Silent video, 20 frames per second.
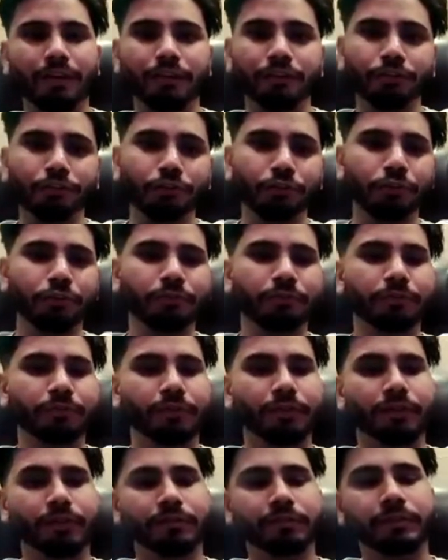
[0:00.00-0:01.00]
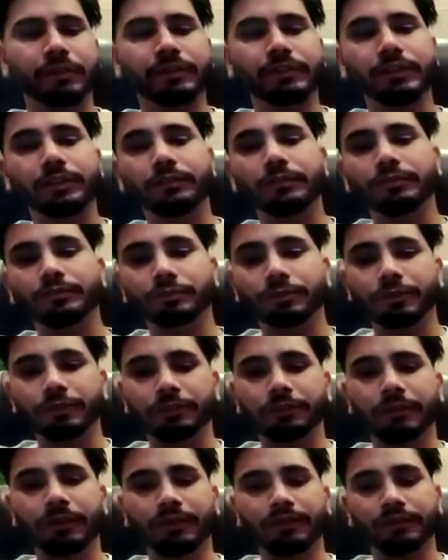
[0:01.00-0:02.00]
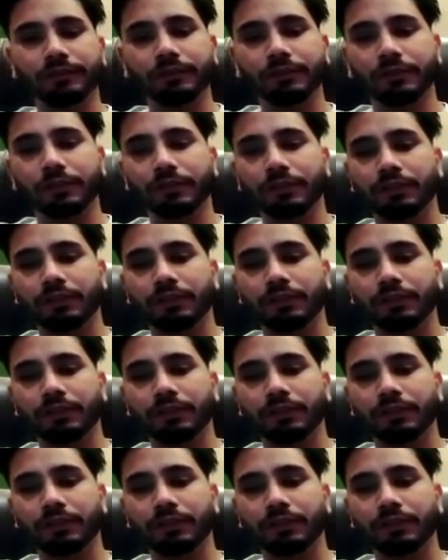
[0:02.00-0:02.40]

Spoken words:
Hello YouTube, my name is PREET BAINS.